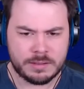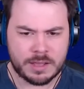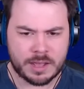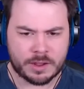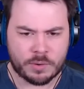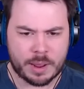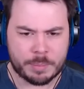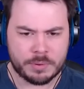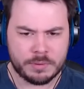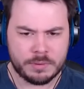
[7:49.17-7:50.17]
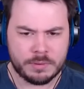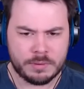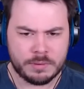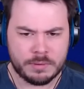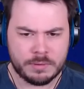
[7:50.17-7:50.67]
Ah, crap.
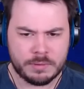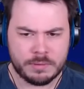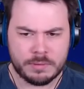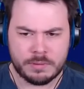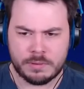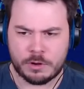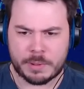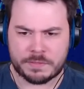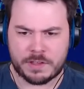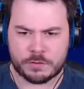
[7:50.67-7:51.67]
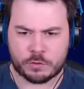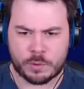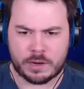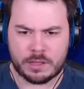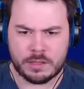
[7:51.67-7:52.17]
What about the other
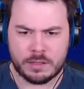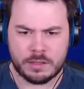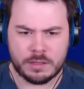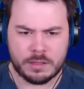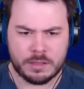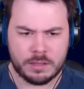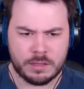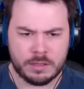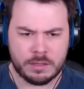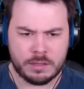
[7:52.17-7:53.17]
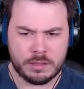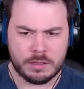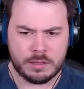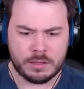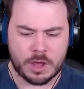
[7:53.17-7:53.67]
squiddy?
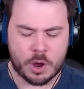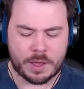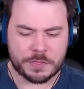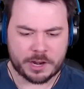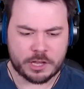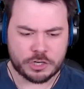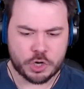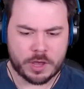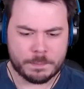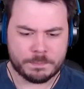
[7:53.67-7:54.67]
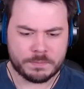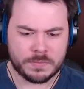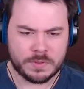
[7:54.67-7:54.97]
Oh, I thought I could juke him. What?